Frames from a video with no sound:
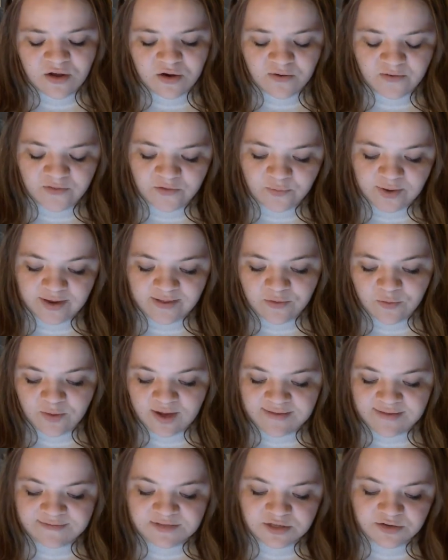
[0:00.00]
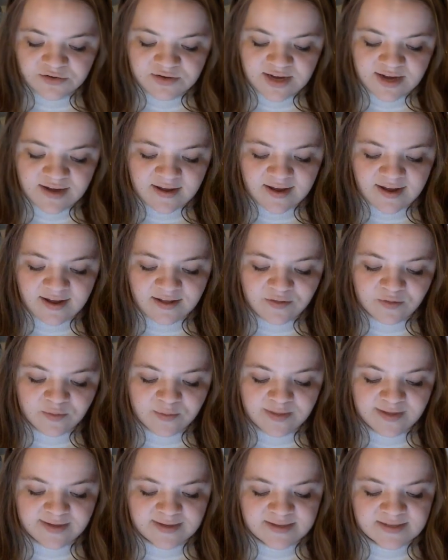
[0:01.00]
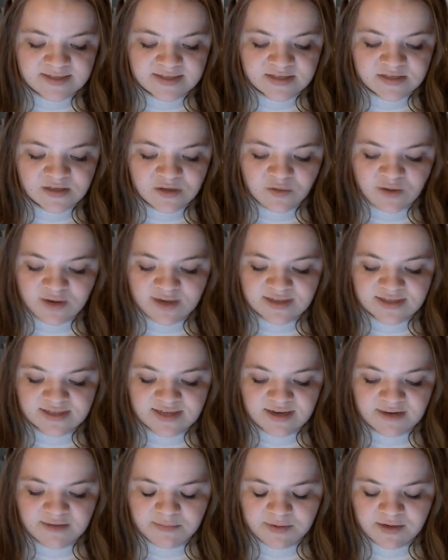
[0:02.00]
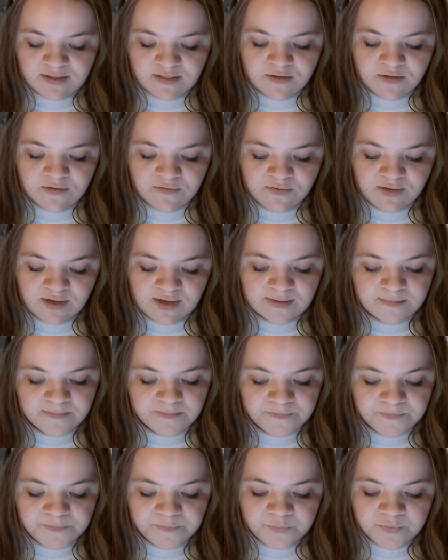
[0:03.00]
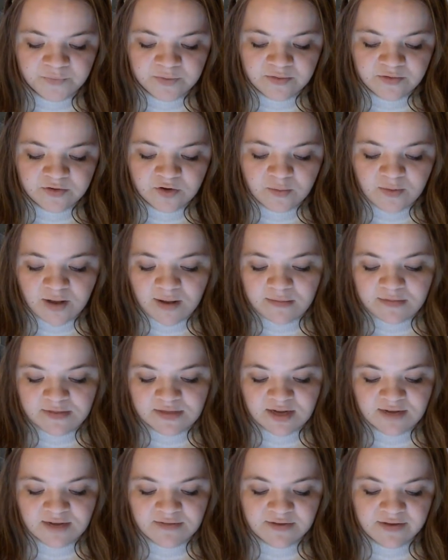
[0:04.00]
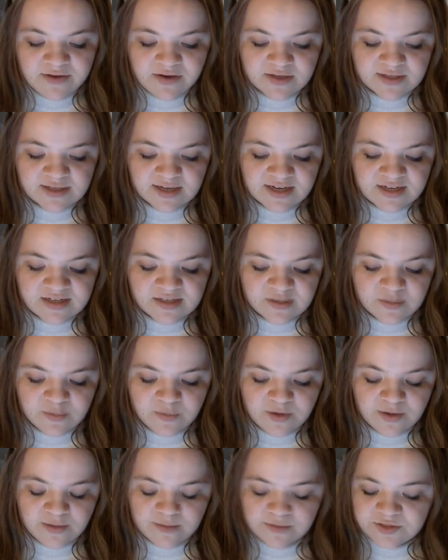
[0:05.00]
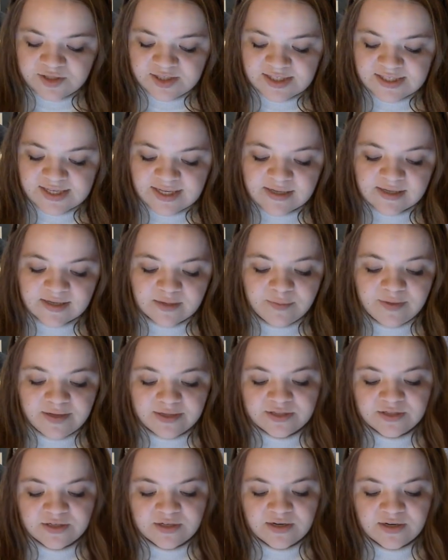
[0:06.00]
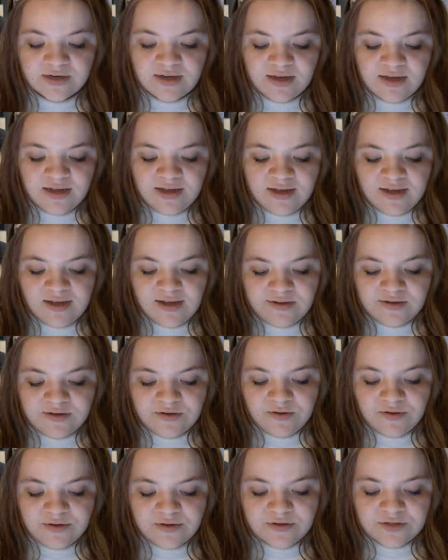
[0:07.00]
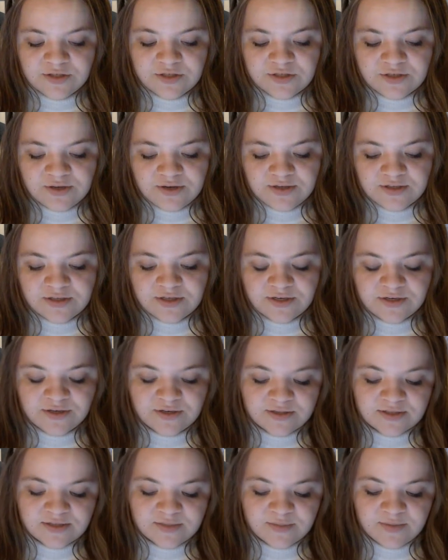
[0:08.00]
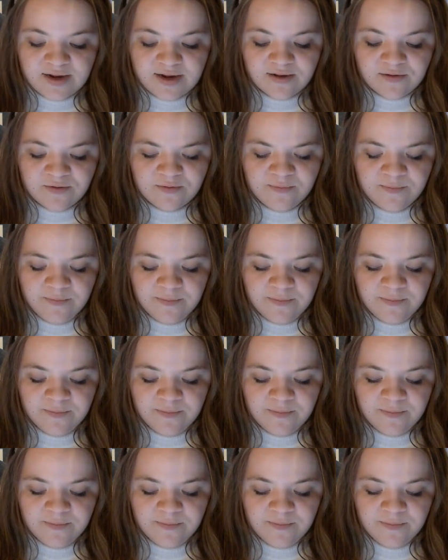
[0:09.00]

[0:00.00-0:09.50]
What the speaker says: or the way the waves create hollow places in the wet sand beneath your feet. Your mom is off at your side somewhere. She's taking a picture, and you know you should turn to her and smile.